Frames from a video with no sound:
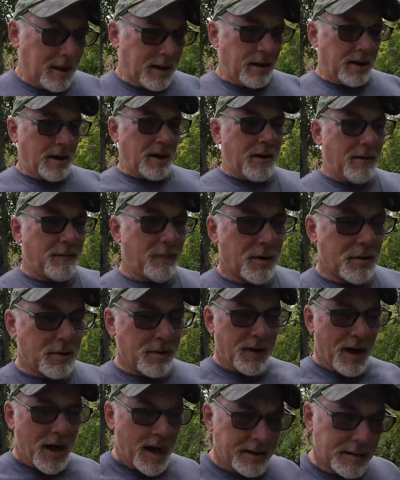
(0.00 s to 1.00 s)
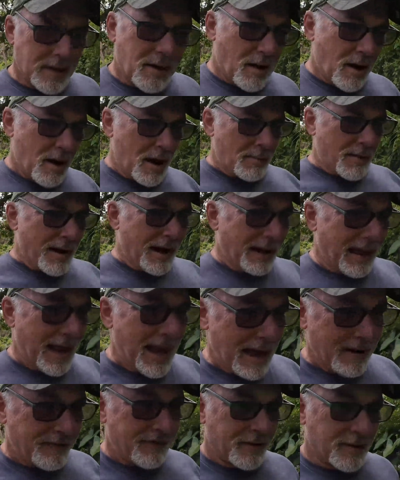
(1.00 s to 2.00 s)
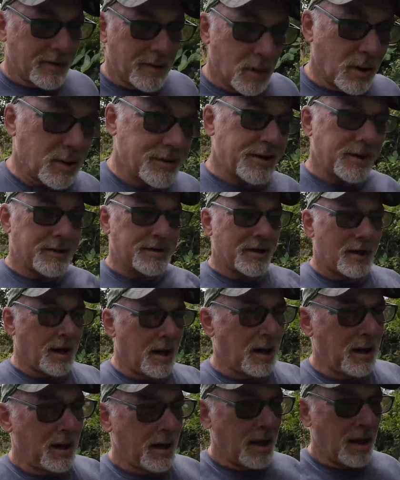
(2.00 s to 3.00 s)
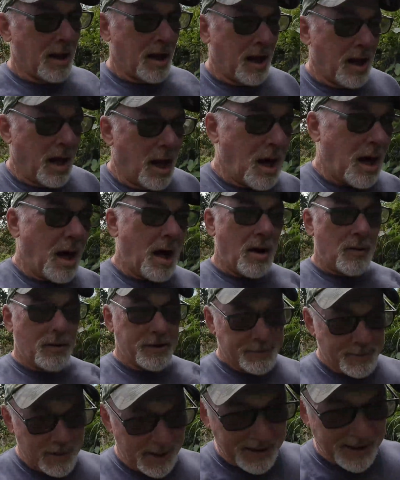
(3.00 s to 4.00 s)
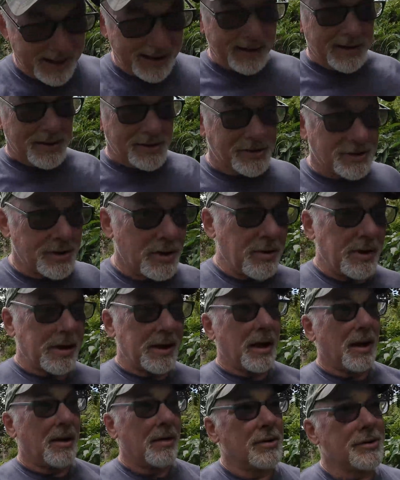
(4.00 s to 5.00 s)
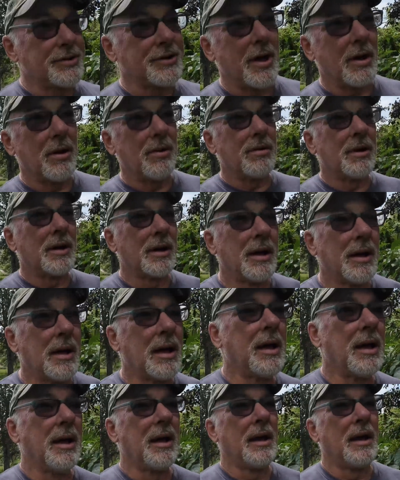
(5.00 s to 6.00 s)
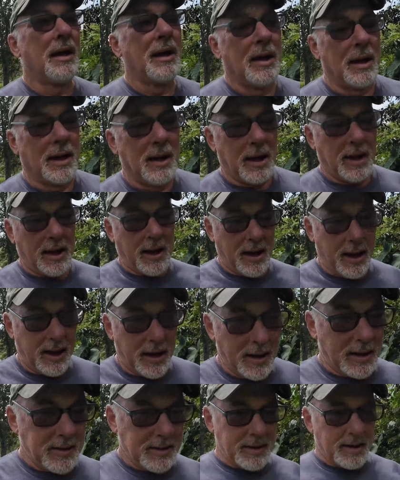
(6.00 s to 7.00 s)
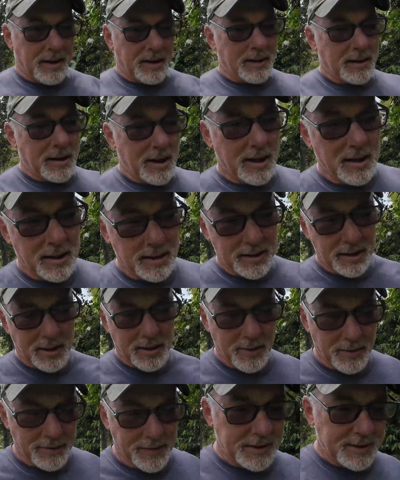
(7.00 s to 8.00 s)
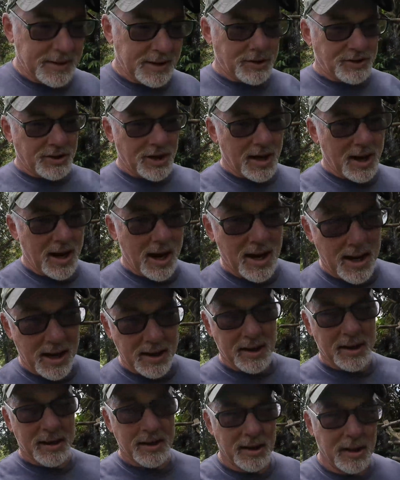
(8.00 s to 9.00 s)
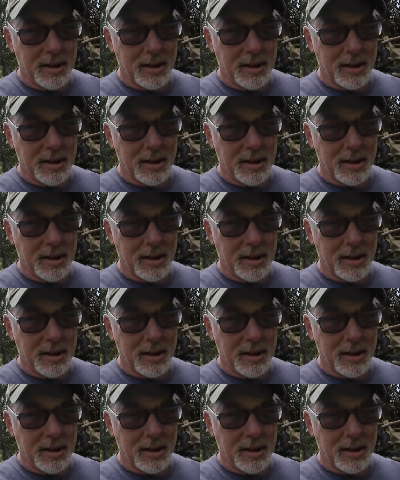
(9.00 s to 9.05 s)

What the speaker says: You know, I've worked with audio all my life. Of course, it's always been in a studio, so, and you know, the DJI